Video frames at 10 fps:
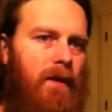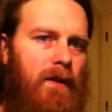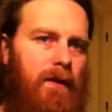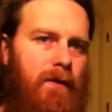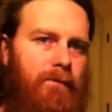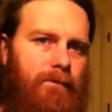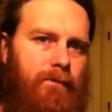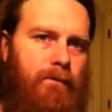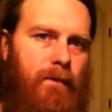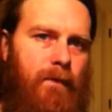um,
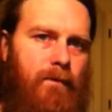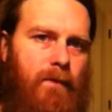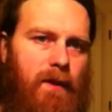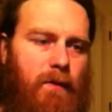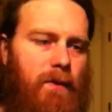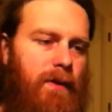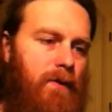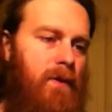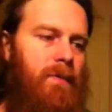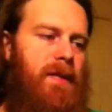well, the
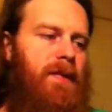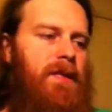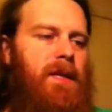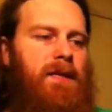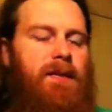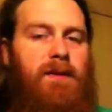aroma and the taste,